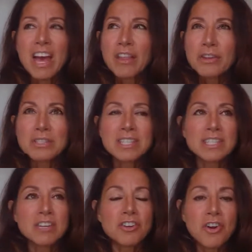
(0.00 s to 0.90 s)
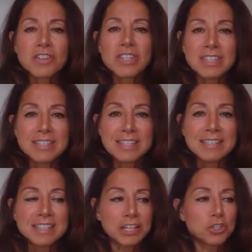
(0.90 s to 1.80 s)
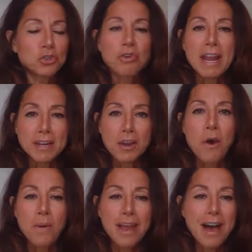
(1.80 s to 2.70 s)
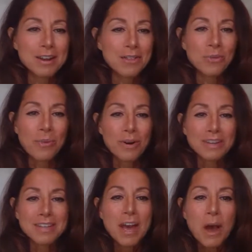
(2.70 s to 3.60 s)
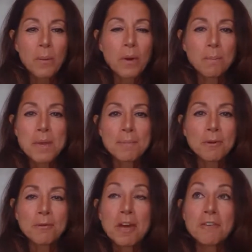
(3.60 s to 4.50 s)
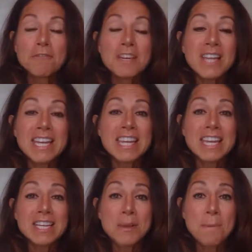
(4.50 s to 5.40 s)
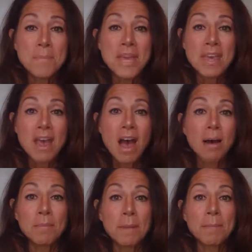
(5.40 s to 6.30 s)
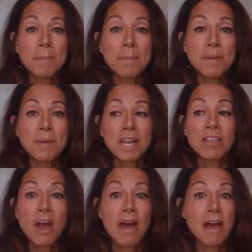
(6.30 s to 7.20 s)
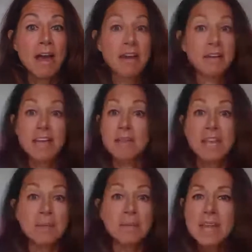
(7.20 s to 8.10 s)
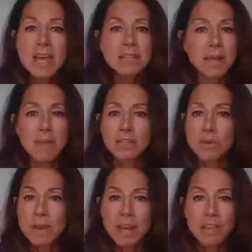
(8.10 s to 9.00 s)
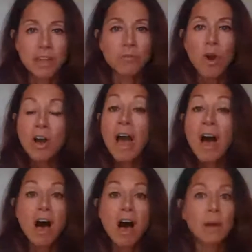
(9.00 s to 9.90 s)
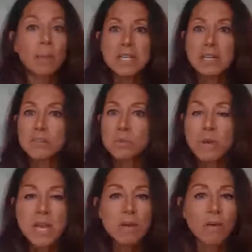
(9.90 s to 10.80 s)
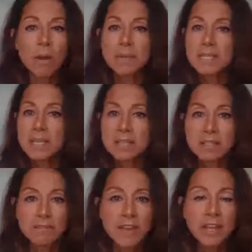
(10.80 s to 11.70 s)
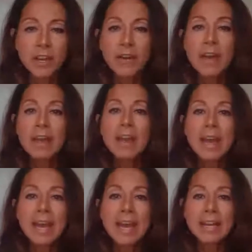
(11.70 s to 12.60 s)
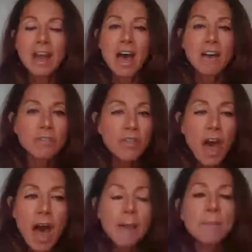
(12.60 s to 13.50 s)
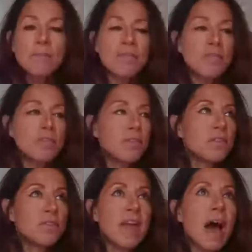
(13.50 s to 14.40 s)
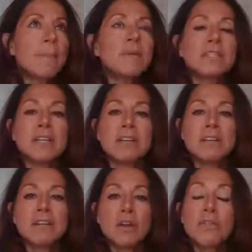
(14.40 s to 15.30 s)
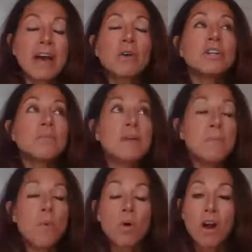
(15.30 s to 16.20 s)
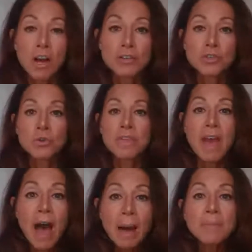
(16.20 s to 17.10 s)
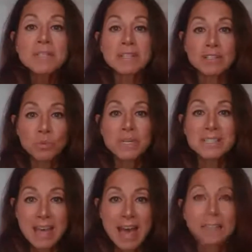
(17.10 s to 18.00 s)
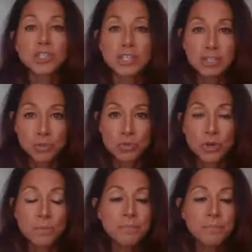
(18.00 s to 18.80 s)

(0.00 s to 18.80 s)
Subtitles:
There's this narcissistic trend going on in the world where people feel like they need to be omnipotent. That I can't make any mistakes. I'm not doing anything wrong. I'll be seen as weak or I'll be seen as a failure. And the opposite, that couldn't be more untrue. The opposite is what is actually true.